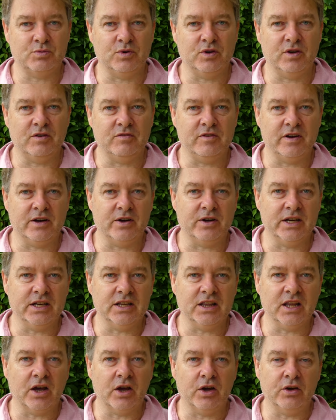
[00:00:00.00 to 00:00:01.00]
were very
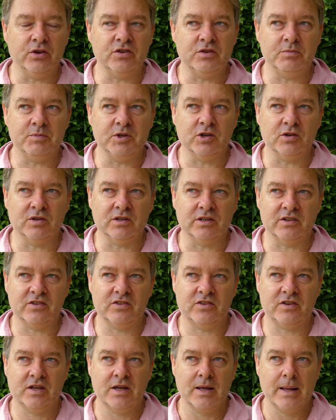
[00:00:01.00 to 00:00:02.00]
low, to be
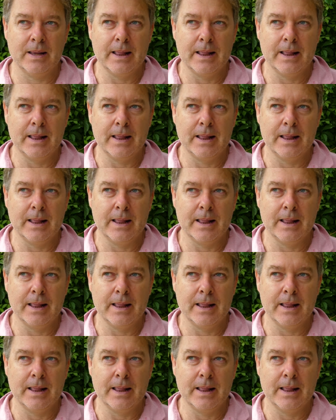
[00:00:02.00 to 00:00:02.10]
honest.